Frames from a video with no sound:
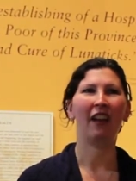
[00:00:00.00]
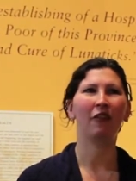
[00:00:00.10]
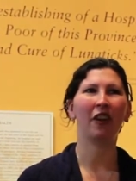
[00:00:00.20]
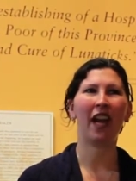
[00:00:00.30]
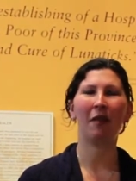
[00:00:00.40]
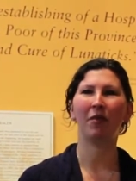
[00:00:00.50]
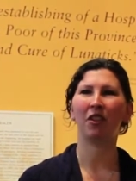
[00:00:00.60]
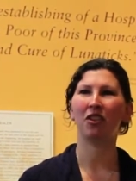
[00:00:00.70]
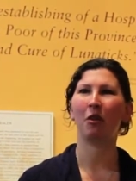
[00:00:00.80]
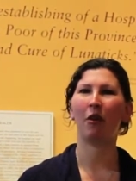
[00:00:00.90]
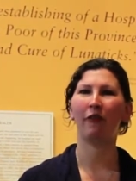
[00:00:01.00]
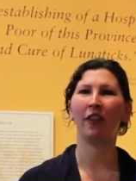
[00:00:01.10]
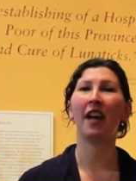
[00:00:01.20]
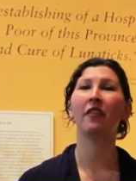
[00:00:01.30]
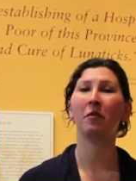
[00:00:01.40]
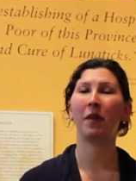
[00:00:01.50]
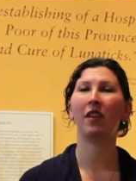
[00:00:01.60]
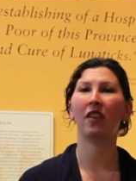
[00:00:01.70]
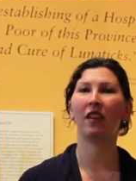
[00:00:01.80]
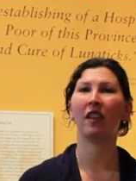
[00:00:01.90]
and very happy to show off a lot of the
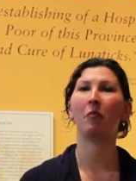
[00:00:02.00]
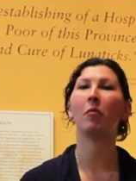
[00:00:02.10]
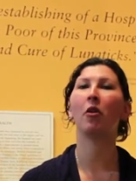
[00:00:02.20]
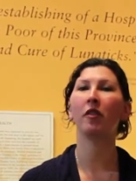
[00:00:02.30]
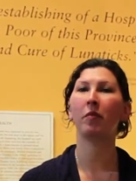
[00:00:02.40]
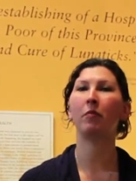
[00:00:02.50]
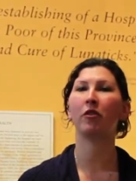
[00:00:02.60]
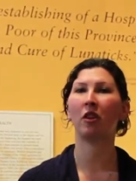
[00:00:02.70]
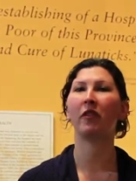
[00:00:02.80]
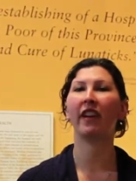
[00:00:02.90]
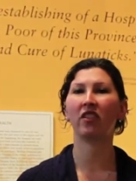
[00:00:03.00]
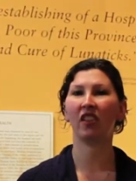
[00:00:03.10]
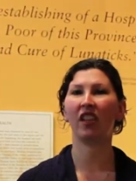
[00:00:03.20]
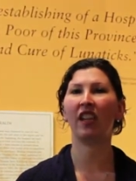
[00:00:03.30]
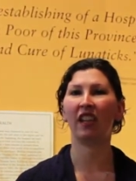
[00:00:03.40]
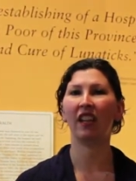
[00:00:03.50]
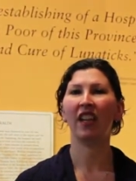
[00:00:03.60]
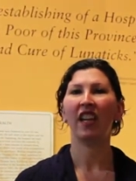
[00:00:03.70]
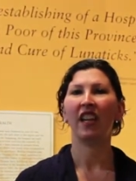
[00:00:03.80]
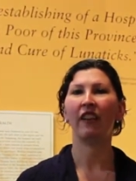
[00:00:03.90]
pieces that most people don't get to see,
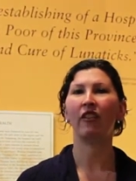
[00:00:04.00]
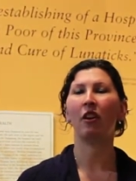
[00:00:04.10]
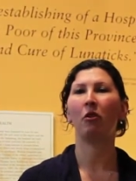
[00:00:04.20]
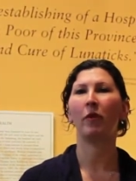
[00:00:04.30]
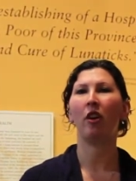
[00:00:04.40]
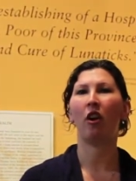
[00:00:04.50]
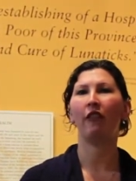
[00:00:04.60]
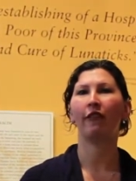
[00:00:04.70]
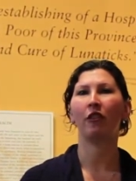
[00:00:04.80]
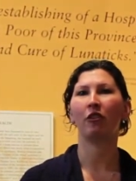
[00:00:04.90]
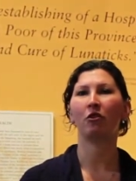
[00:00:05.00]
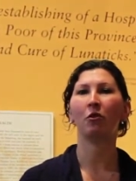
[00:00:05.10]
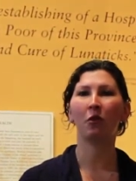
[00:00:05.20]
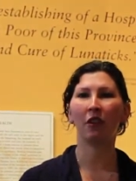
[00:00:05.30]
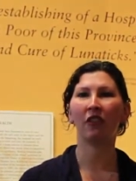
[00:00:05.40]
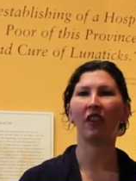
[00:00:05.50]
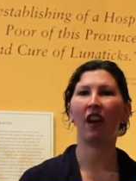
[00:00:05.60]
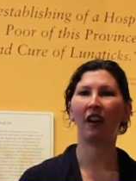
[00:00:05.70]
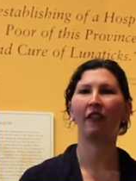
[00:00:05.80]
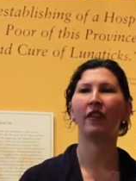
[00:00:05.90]
even though we offer tours
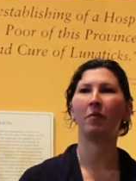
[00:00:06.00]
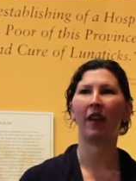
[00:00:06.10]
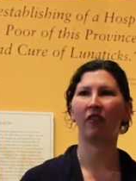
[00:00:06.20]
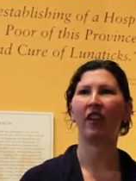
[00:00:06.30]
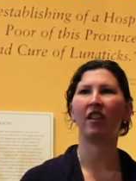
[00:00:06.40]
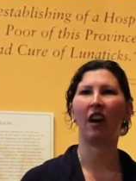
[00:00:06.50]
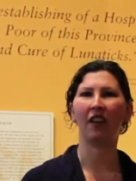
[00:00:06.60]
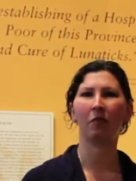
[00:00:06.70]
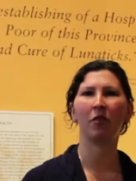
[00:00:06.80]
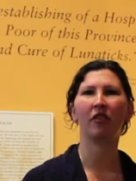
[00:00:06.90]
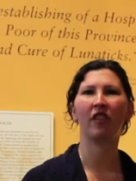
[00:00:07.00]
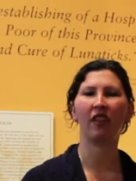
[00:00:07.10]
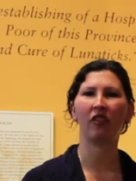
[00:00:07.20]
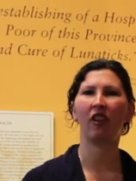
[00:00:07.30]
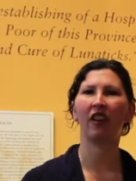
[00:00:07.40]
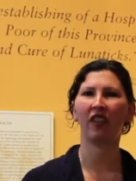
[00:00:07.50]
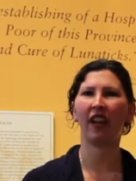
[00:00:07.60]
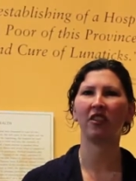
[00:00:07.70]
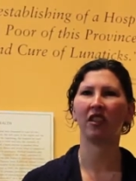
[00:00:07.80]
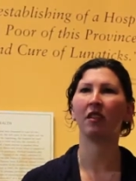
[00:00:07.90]
of the Pennsylvania Hospital's historic
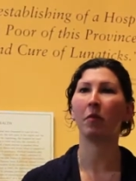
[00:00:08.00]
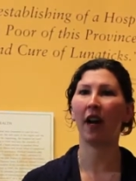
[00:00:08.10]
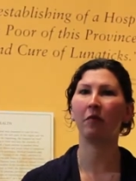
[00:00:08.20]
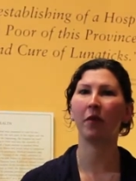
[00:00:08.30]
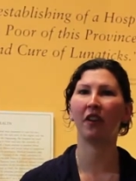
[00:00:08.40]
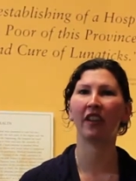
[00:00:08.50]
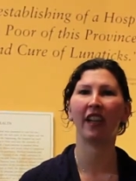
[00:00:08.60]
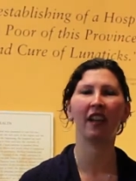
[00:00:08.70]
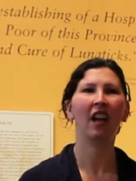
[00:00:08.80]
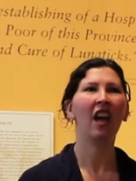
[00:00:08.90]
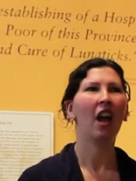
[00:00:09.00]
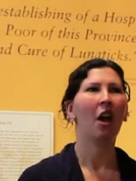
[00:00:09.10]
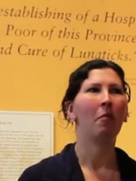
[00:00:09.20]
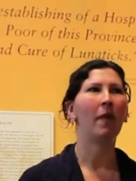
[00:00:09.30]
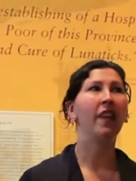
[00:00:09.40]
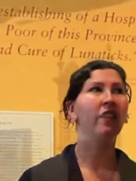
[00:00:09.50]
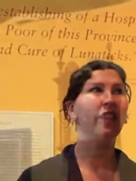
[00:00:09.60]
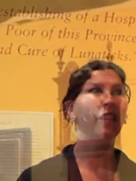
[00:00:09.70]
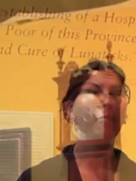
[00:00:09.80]
section, the Pine Building. Many of these